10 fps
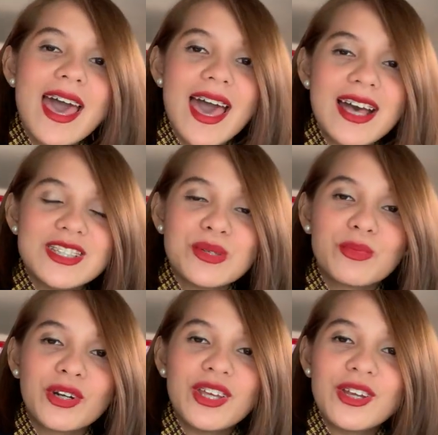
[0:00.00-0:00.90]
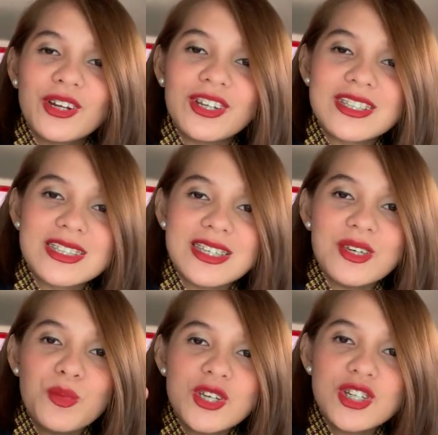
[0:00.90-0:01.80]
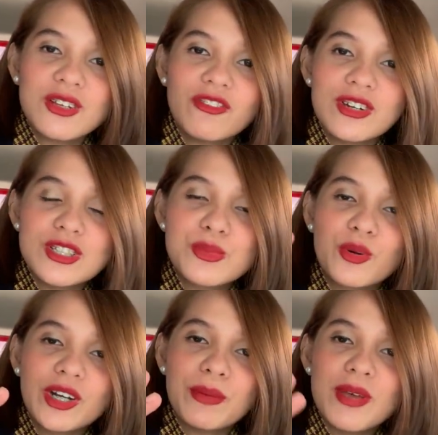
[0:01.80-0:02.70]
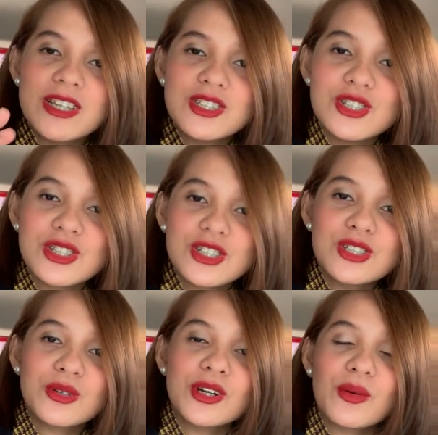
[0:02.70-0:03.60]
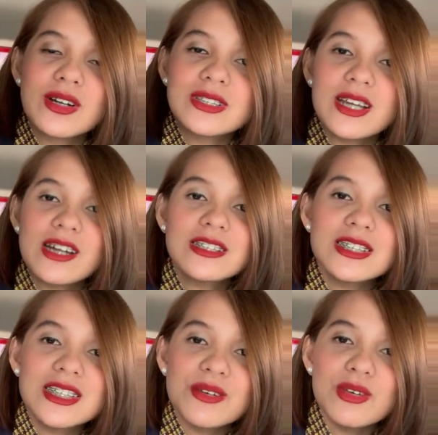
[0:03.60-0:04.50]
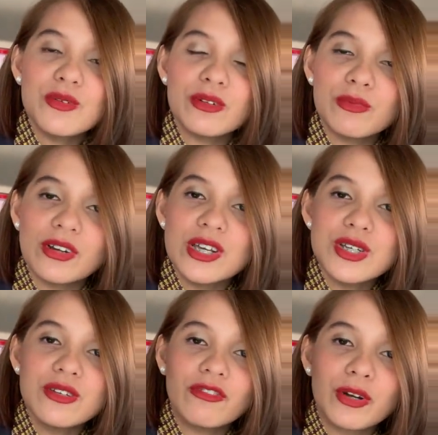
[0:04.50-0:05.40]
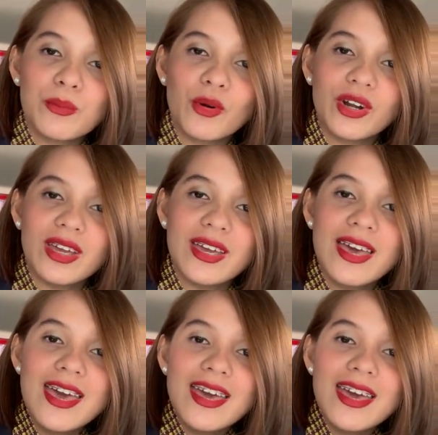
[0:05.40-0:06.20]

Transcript: As a boarding courtesy, we shall first board our passengers who requires extra time and preparation for boarding.